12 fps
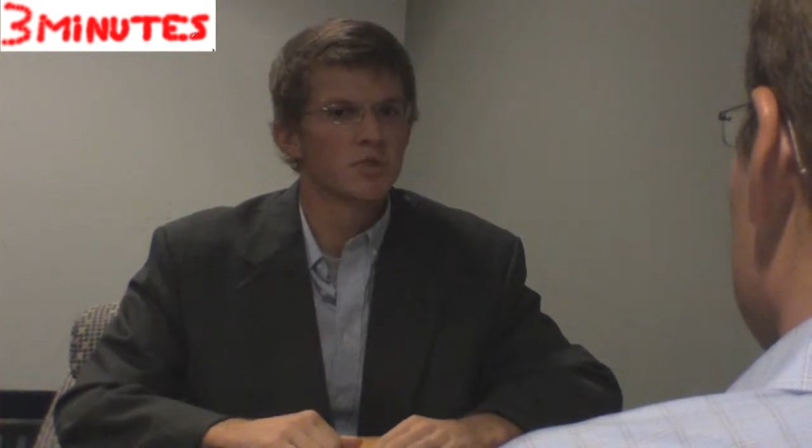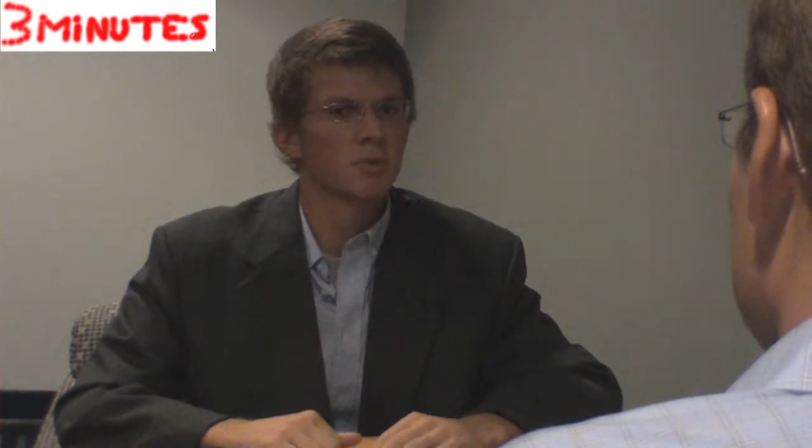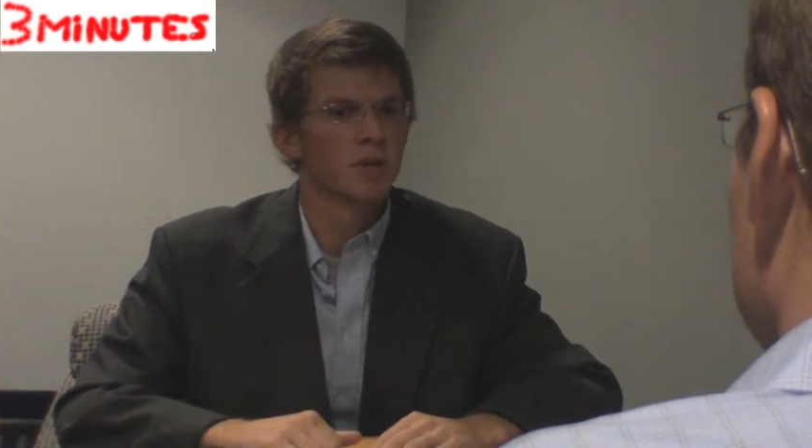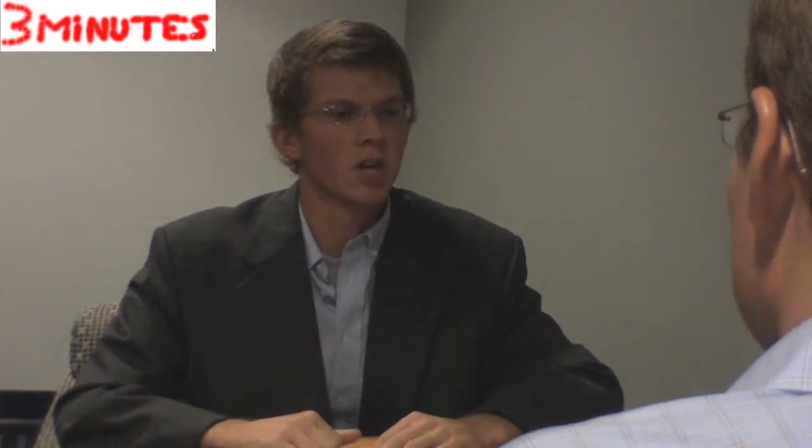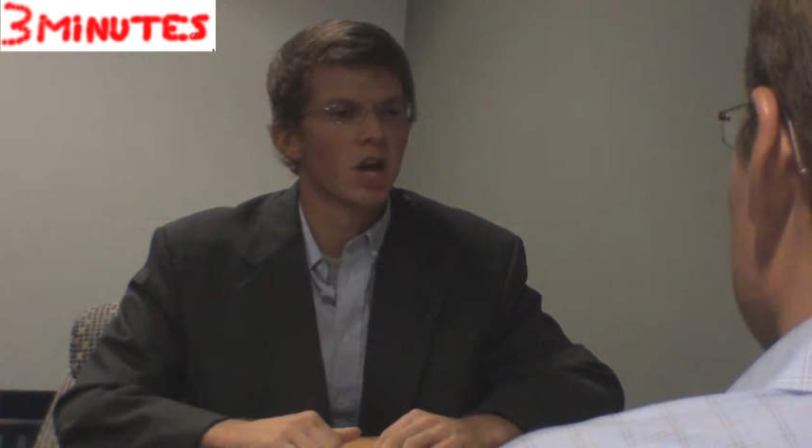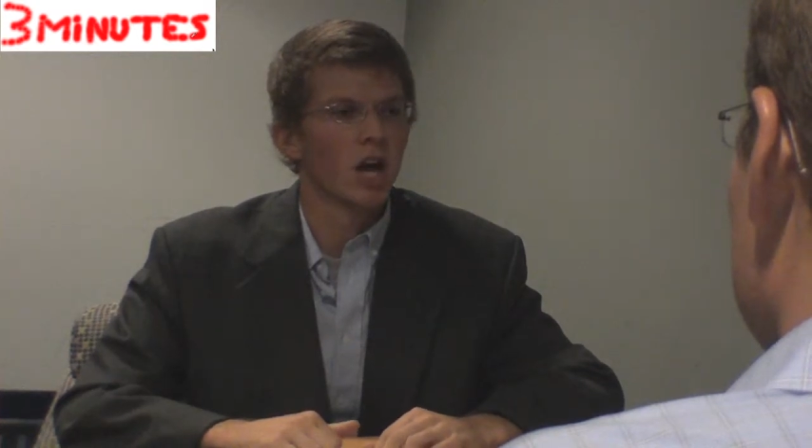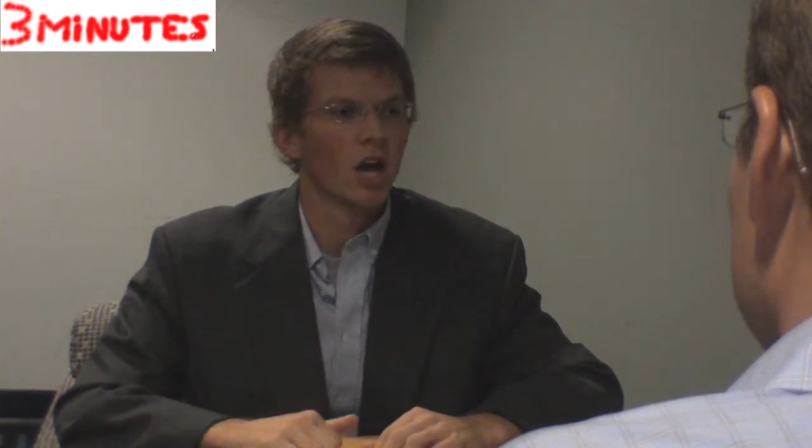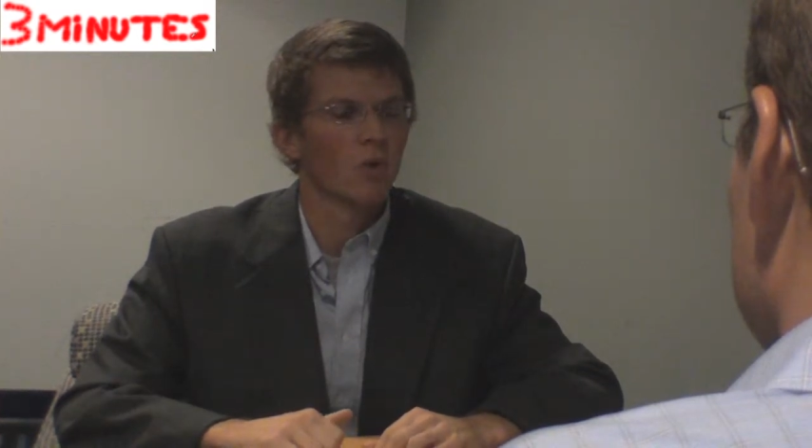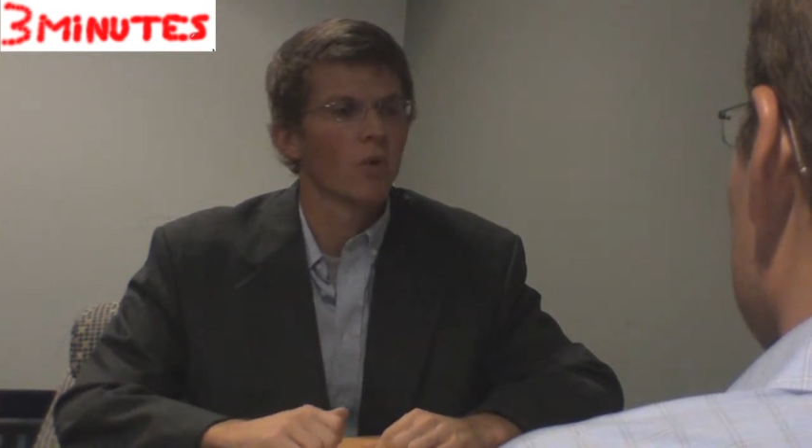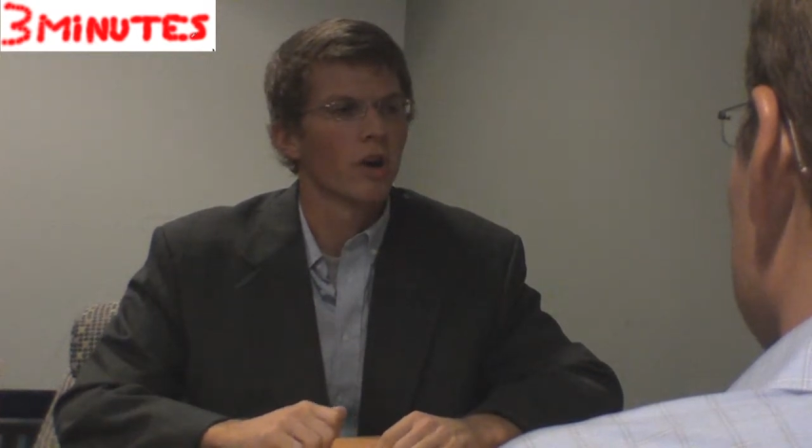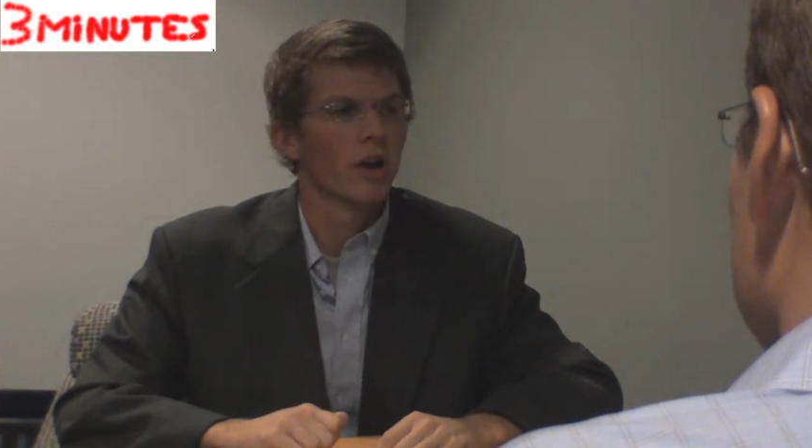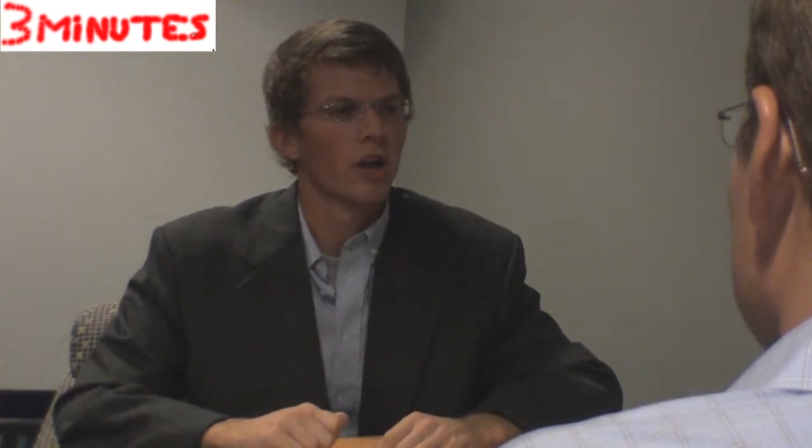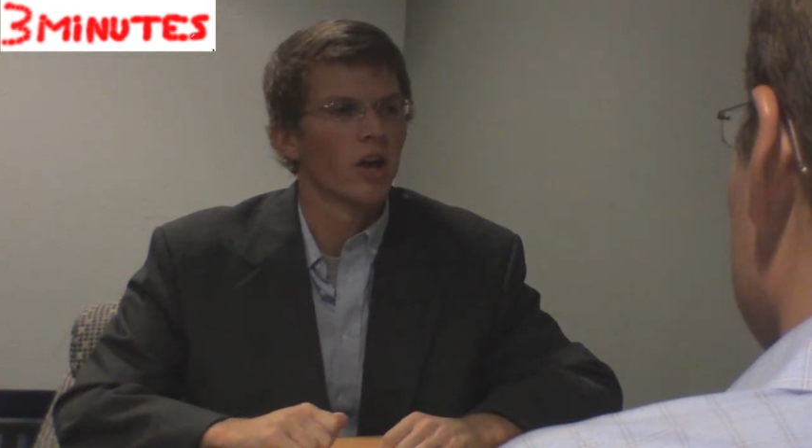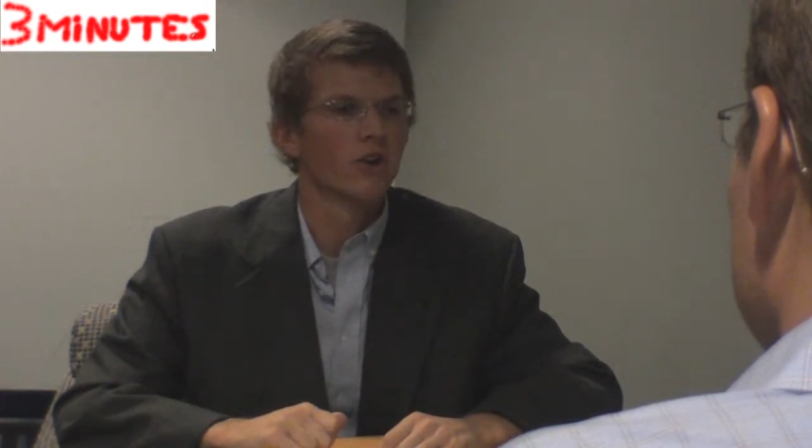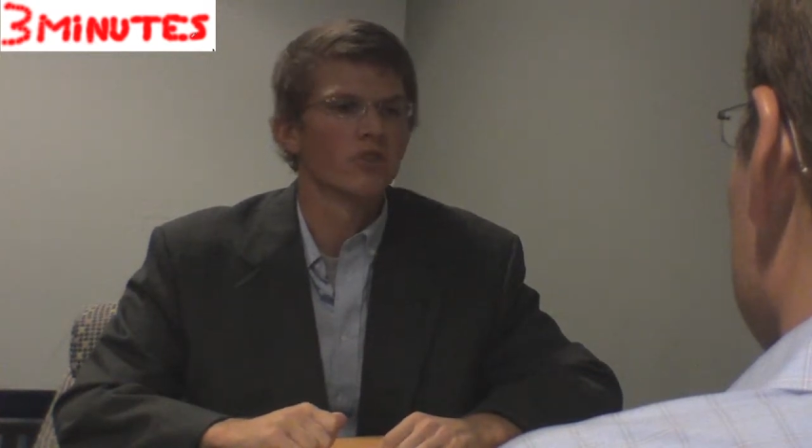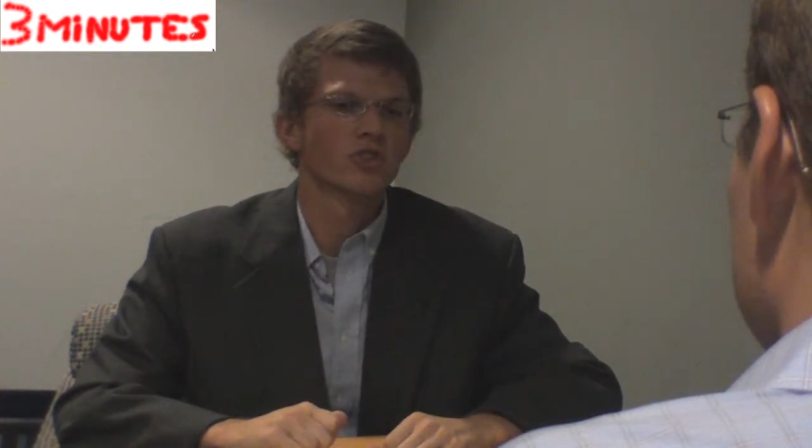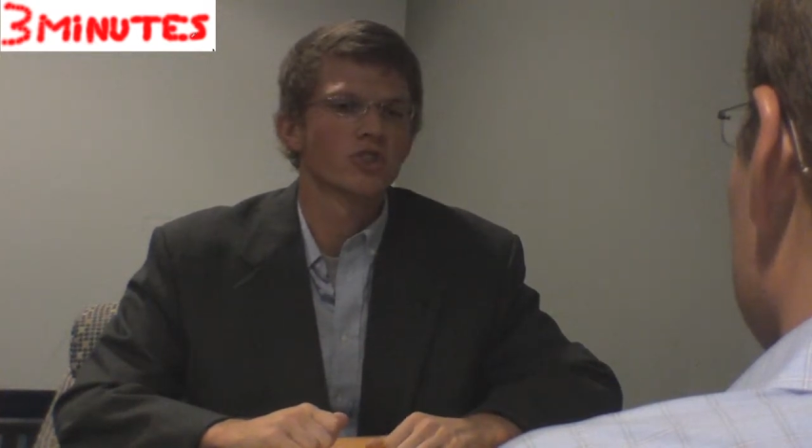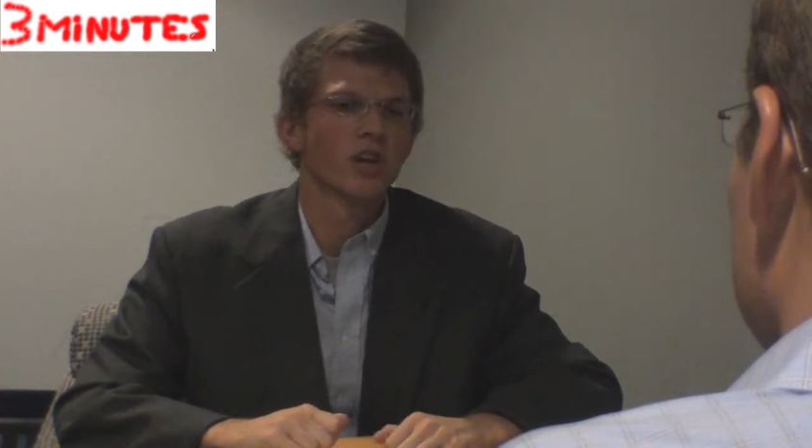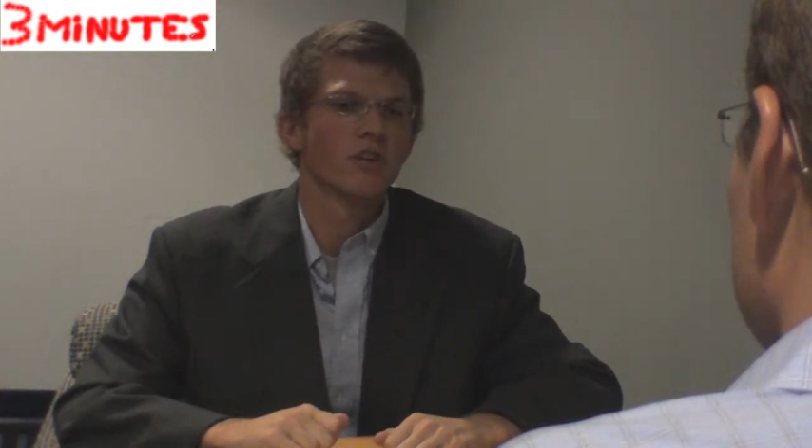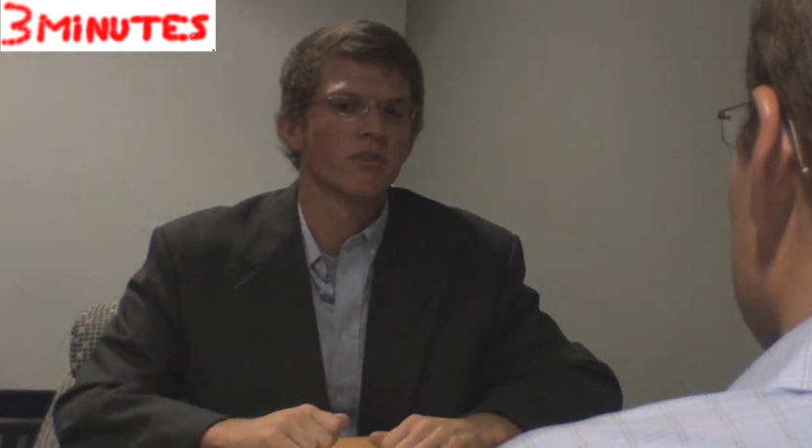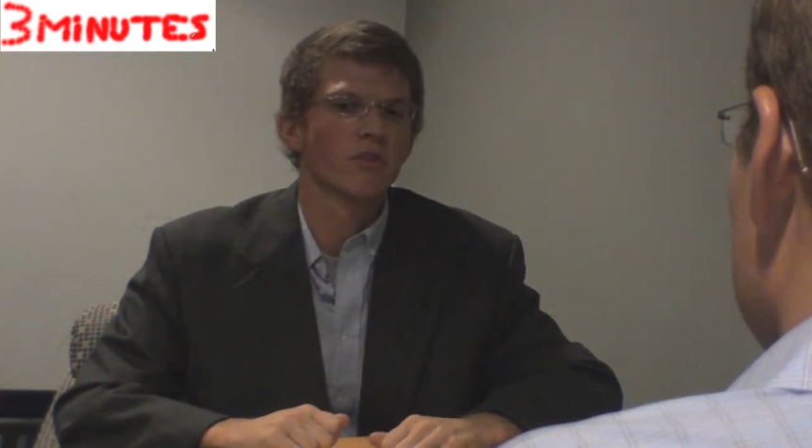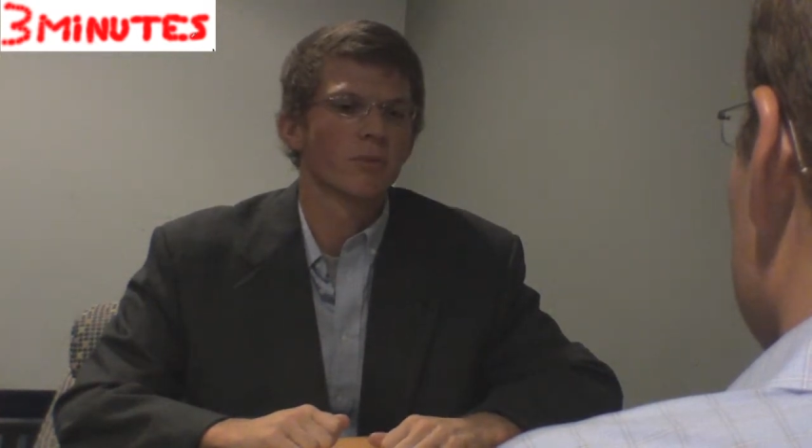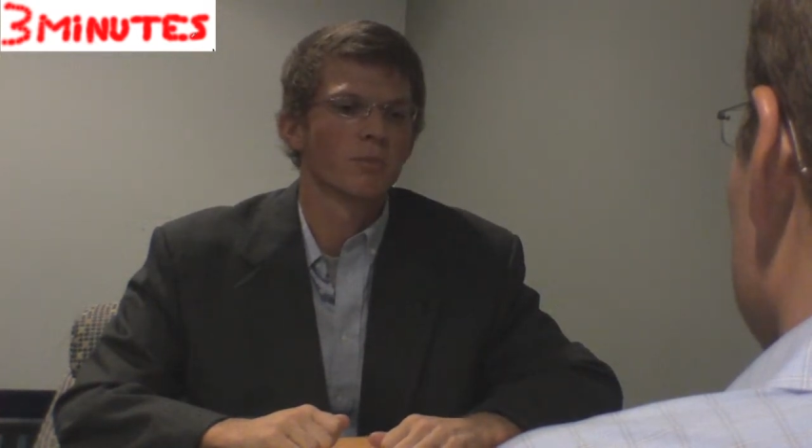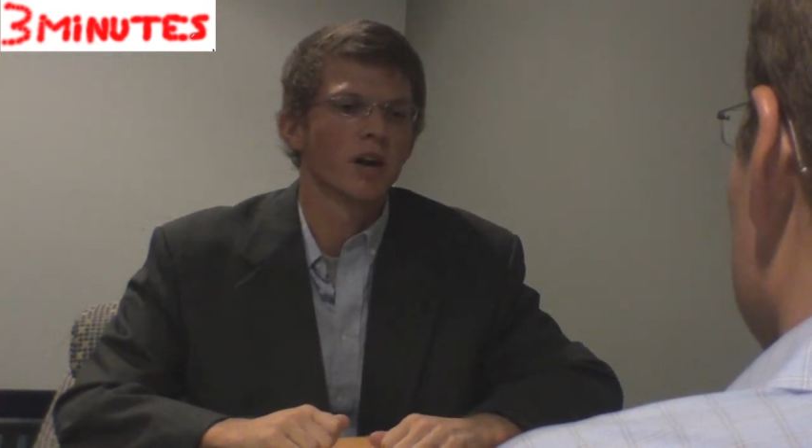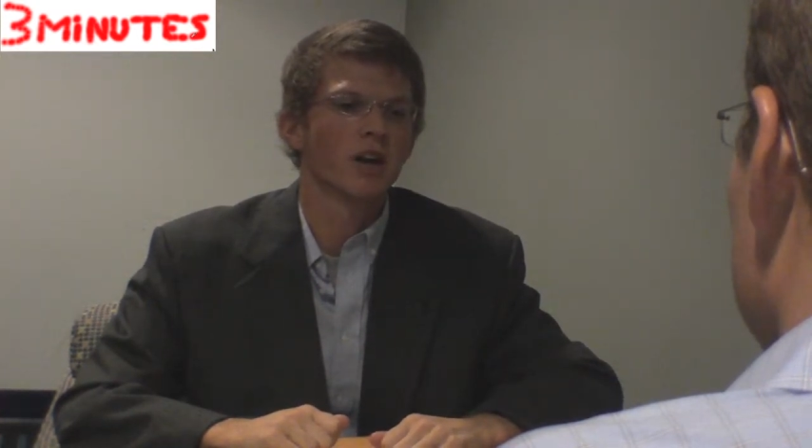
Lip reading: to me, what I understand from